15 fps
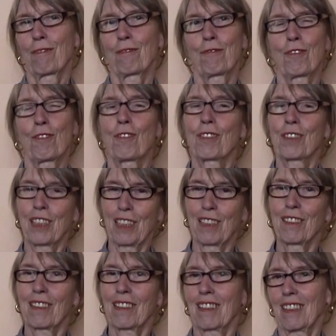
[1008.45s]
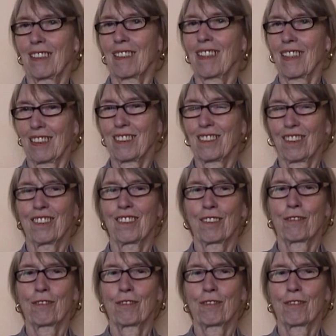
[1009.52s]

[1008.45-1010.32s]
for dinner in a restaurant,